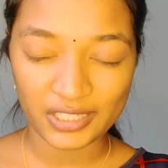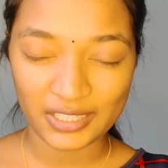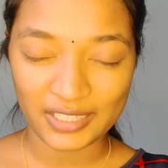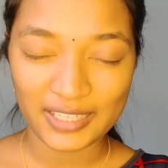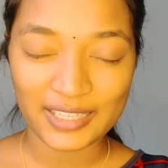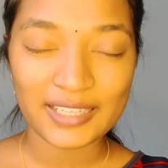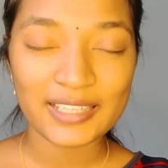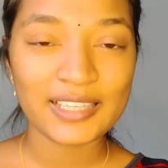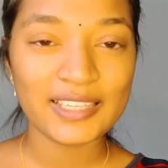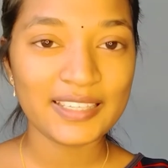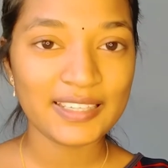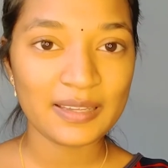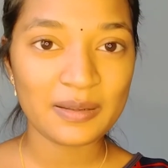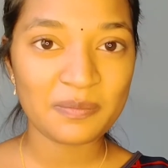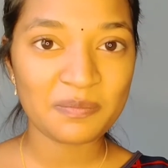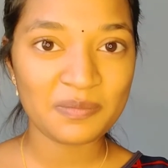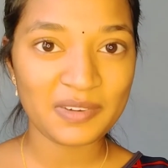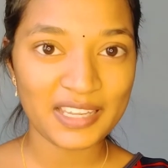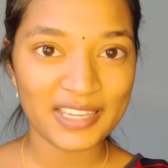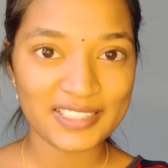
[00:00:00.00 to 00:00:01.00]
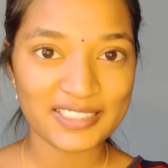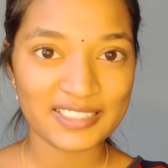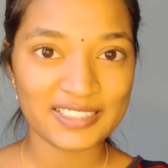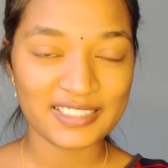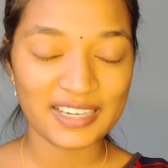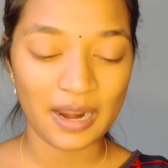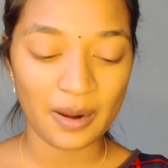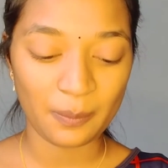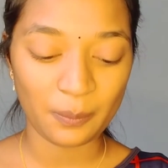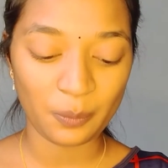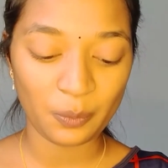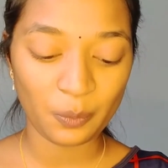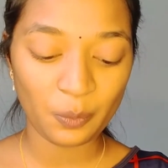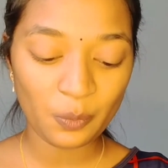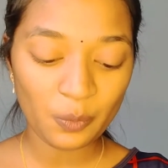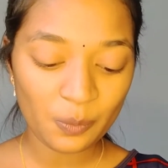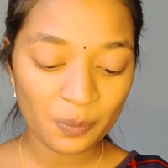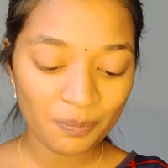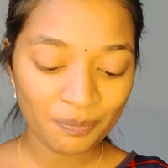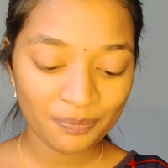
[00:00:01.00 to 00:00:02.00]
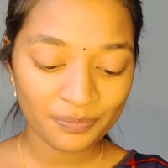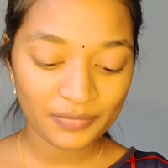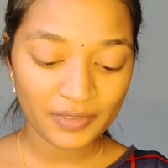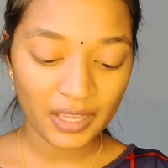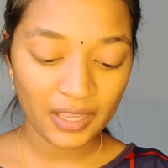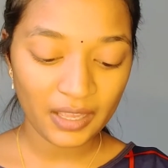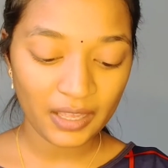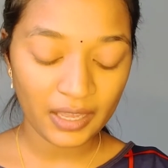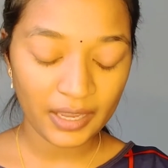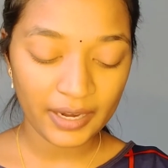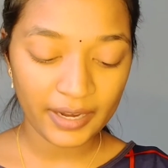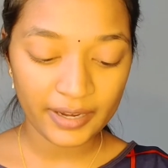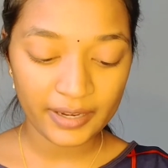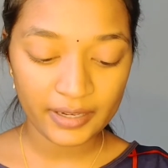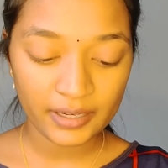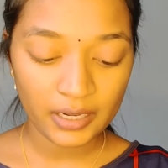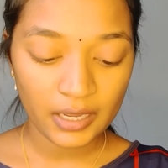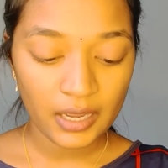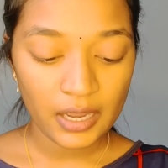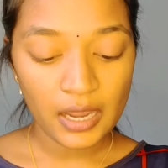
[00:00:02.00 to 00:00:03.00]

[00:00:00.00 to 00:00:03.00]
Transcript: Clinic Plus shampoo, and